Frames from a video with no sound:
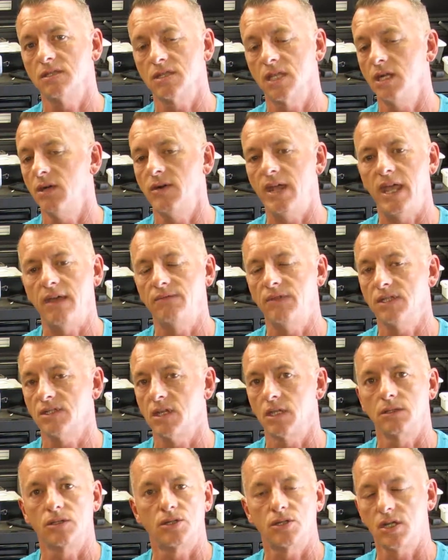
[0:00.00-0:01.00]
They don't have these
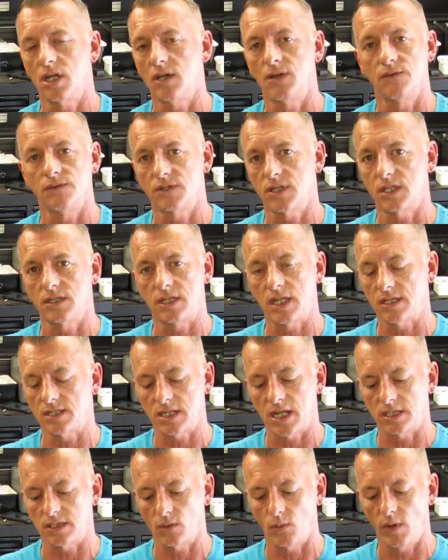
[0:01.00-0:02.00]
on the shelves. That's
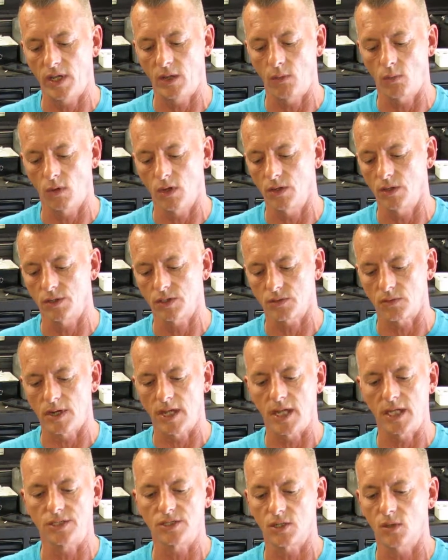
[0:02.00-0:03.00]
not the way it works,
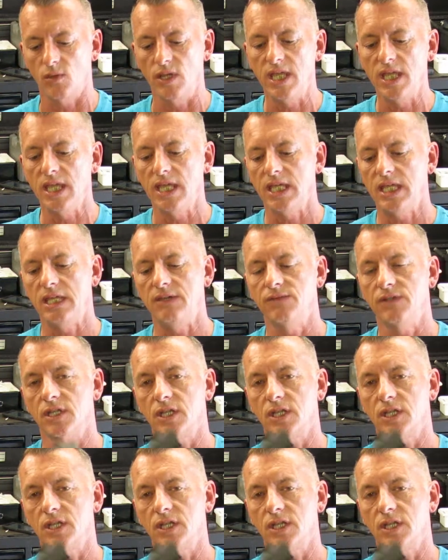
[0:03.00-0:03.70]
right? So even the